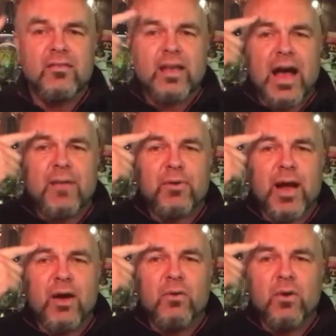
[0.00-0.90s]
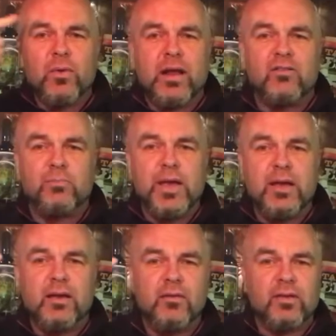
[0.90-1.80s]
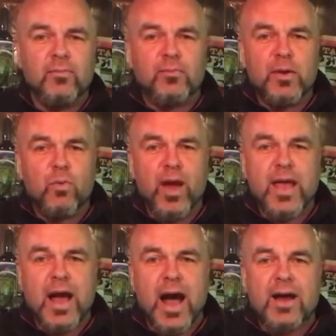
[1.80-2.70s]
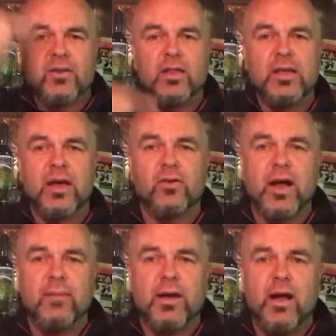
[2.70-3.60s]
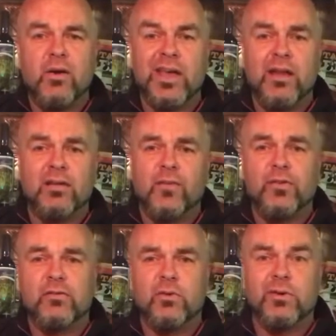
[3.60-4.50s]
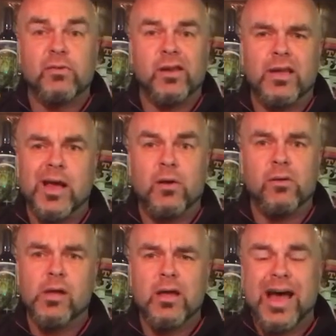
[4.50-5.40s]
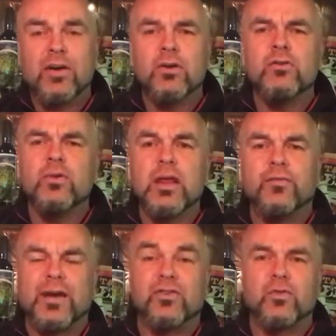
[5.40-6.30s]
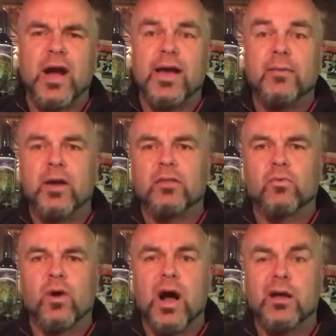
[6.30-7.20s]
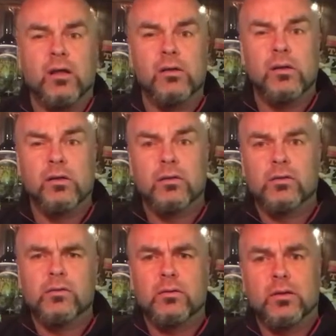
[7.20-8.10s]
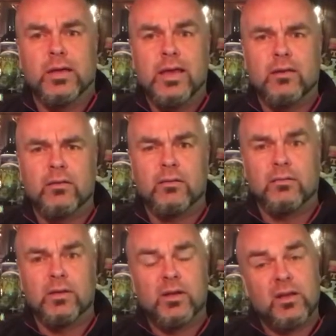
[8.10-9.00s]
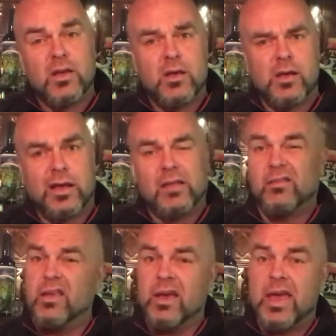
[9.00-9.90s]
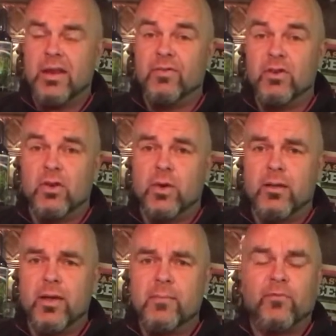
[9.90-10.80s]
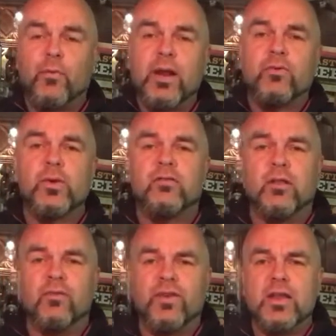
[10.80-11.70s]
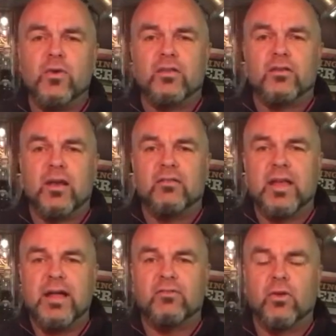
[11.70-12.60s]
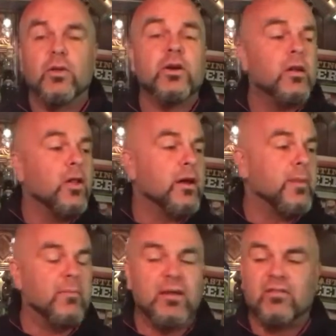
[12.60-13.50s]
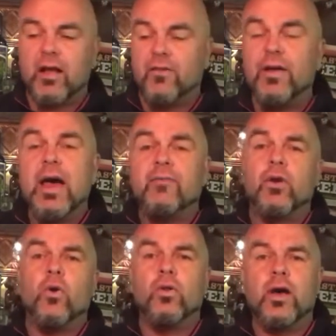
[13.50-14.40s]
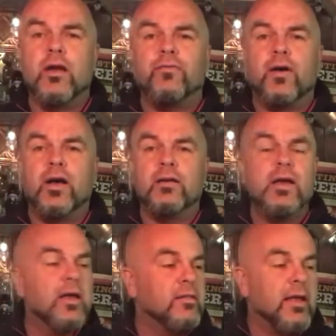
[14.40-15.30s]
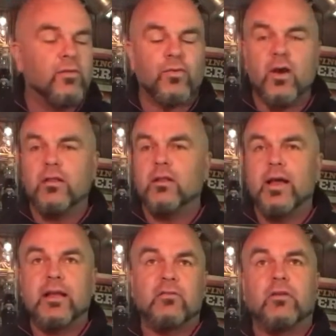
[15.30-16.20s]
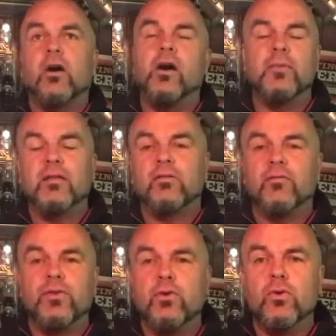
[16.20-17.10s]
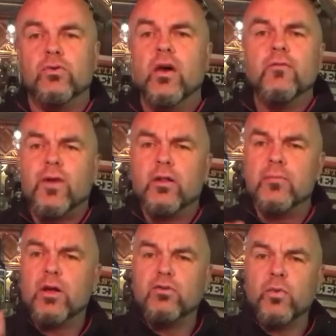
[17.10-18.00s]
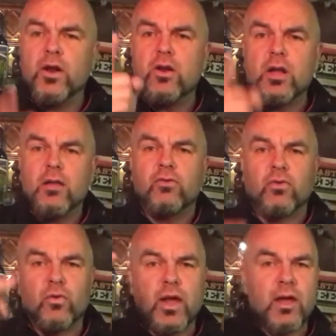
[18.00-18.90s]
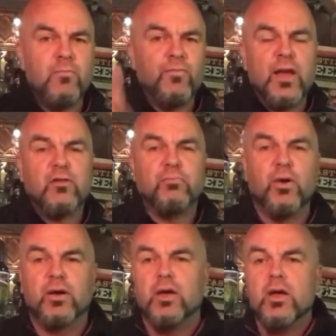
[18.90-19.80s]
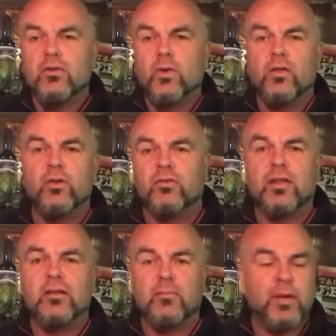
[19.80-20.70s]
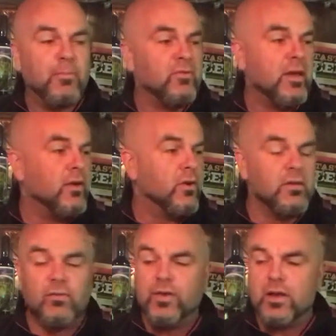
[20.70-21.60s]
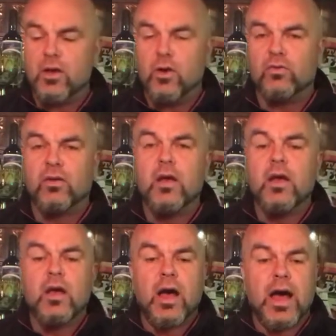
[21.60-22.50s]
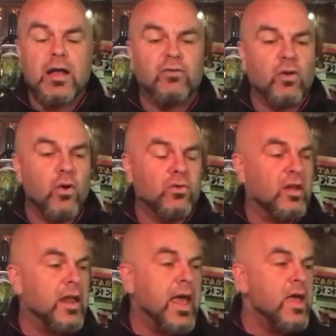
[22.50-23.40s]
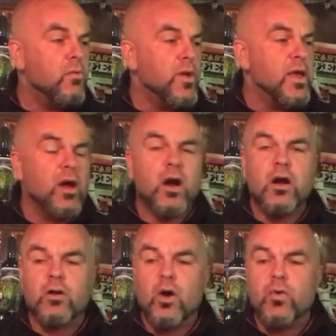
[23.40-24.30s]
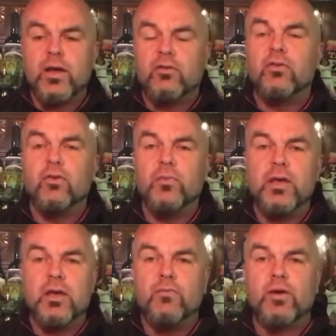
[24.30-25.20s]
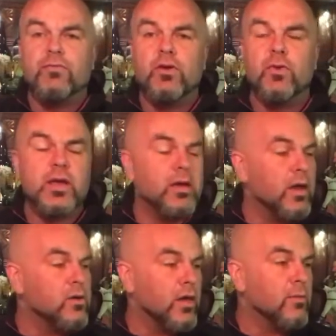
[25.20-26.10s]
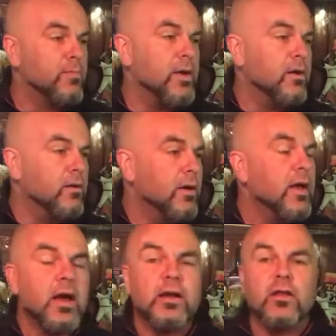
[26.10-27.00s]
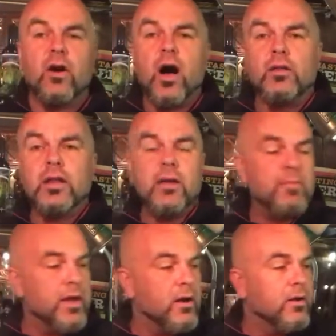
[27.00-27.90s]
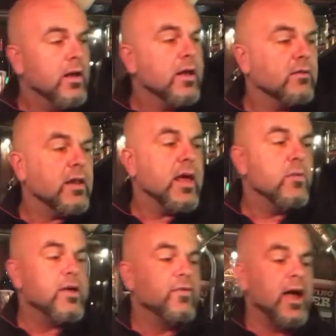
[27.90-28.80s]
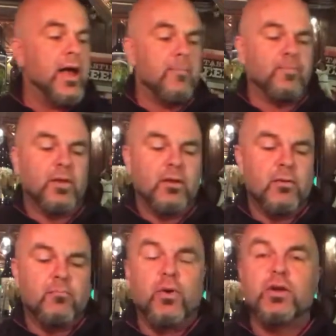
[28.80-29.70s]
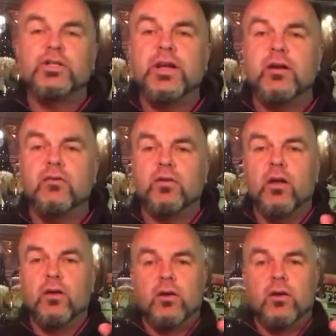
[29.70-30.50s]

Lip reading: this eyebrow, when I speak, seems to be way higher than the other eyebrow. I can't tell if it's doing it right now. I couldn't do that if I tried. I'm not The Rock. I can't even do it. But for whatever reason in the videos, it does that. So I learned a lot about myself, having a whole lot of fun. Thanks for all the likes, the comments, the views. Follow me on Twitter, Instagram, Facebook. Do all those things that people say during these videos. So today we are going to be reviewing another beer, another holiday beer. Today we've got Berkshire's